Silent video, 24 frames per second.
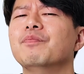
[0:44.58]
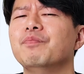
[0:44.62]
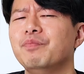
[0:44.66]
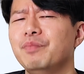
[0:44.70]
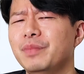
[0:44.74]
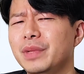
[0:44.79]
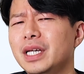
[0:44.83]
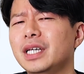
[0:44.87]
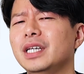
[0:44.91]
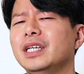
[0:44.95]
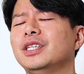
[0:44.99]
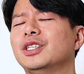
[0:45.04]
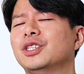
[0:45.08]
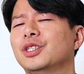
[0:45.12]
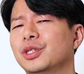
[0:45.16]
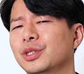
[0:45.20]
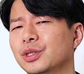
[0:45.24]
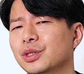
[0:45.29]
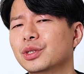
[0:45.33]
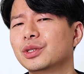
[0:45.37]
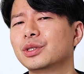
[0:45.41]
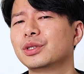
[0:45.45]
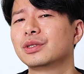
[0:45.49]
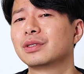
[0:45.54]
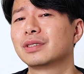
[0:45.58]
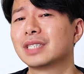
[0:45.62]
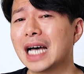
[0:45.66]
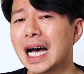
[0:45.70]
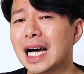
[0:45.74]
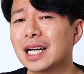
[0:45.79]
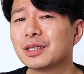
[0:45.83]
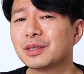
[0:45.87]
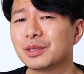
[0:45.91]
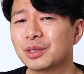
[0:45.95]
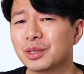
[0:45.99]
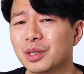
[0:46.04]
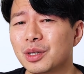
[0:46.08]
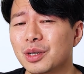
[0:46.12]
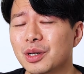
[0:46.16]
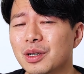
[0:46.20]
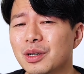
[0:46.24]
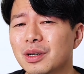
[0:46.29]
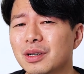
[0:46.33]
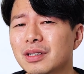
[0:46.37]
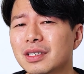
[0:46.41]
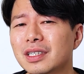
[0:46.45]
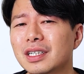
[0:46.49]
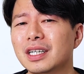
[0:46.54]
Me too,
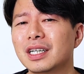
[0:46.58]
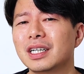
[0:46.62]
Naruto.